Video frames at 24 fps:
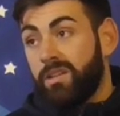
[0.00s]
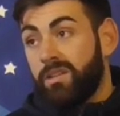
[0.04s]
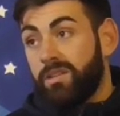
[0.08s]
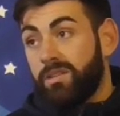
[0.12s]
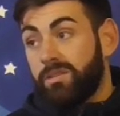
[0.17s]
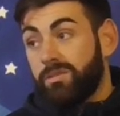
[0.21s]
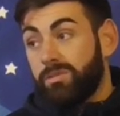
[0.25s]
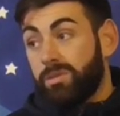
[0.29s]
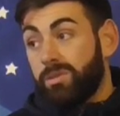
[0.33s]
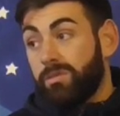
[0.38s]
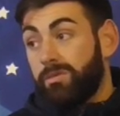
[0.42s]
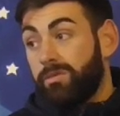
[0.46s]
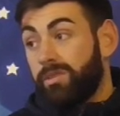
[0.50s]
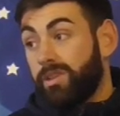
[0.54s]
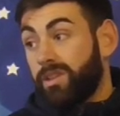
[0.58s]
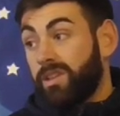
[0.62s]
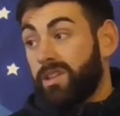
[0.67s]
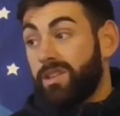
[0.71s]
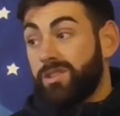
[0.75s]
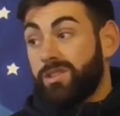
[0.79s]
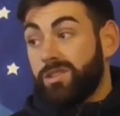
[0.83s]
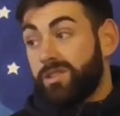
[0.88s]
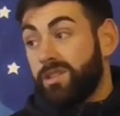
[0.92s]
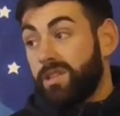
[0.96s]
there's one thing
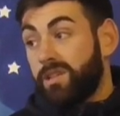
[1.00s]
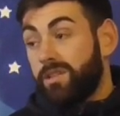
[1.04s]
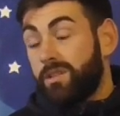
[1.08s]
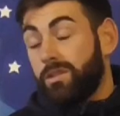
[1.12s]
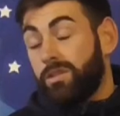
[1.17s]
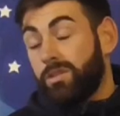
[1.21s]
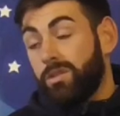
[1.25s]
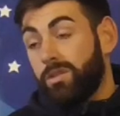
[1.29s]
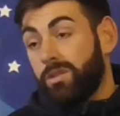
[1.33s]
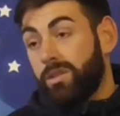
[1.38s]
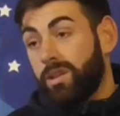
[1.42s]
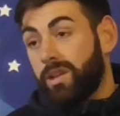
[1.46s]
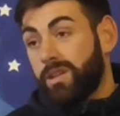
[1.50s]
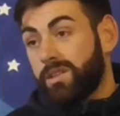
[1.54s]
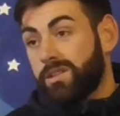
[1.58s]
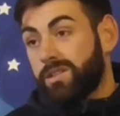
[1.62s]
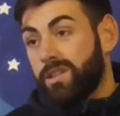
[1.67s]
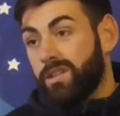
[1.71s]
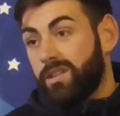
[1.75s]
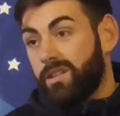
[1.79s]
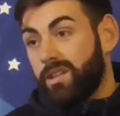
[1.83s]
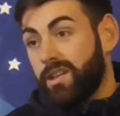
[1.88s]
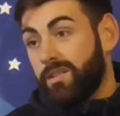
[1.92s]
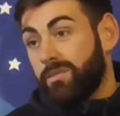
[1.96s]
that I just need to do, and that's
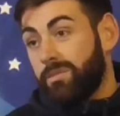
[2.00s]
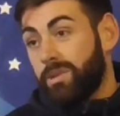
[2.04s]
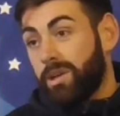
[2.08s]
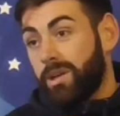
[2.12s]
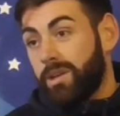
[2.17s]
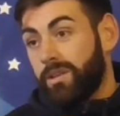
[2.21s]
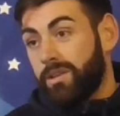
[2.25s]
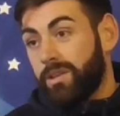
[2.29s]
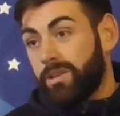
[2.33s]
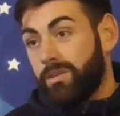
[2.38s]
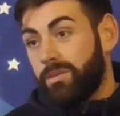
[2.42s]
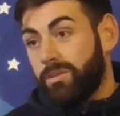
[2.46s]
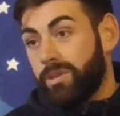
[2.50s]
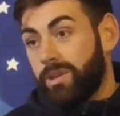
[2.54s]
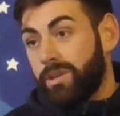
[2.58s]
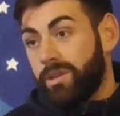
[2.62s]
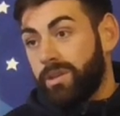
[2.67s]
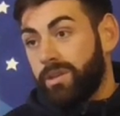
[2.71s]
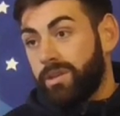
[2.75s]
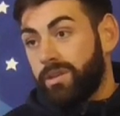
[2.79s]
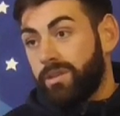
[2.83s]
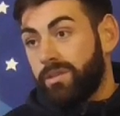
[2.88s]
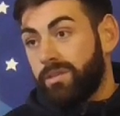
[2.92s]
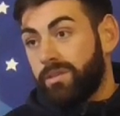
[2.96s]
get the head back down
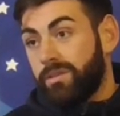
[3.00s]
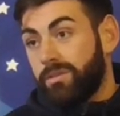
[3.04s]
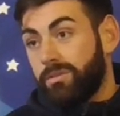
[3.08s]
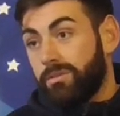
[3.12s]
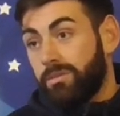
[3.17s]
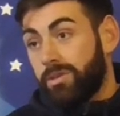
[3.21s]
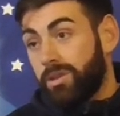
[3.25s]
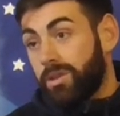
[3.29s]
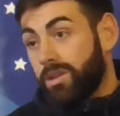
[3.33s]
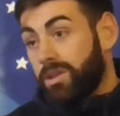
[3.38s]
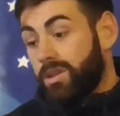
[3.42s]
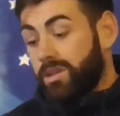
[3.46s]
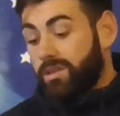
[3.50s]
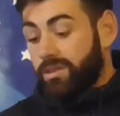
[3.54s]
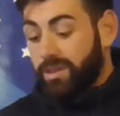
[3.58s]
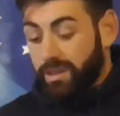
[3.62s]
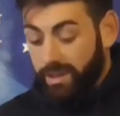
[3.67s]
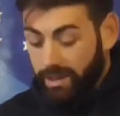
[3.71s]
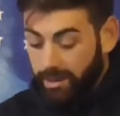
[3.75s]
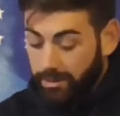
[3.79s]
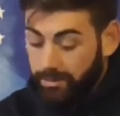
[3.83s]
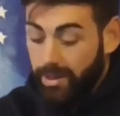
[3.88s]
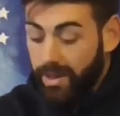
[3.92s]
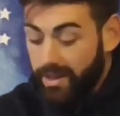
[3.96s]
and work to
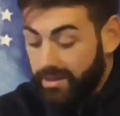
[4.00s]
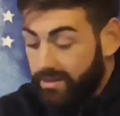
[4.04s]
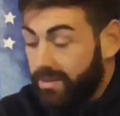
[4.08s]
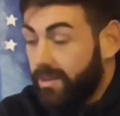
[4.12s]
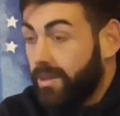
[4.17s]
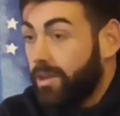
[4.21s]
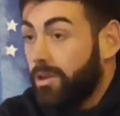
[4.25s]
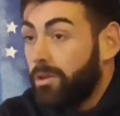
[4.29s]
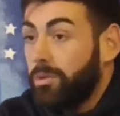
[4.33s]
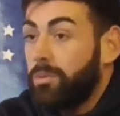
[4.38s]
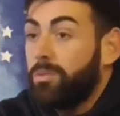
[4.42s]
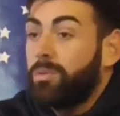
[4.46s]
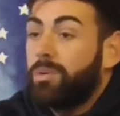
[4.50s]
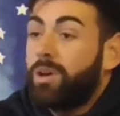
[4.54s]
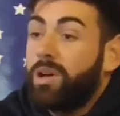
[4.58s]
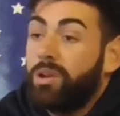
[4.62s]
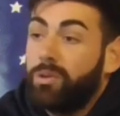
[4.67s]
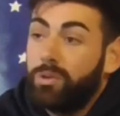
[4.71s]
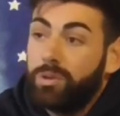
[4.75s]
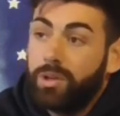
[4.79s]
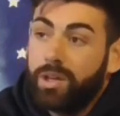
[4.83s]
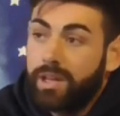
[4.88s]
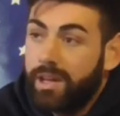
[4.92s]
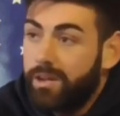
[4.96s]
get back to how I
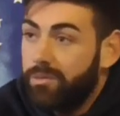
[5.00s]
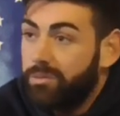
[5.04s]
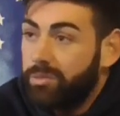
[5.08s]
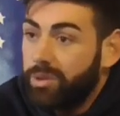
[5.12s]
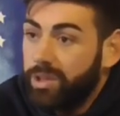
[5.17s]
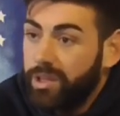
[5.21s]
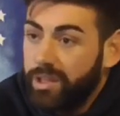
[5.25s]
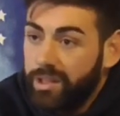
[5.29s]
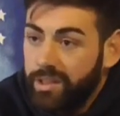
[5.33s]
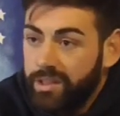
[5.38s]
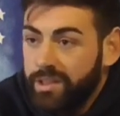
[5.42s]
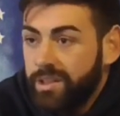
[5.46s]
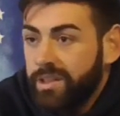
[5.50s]
know I can play.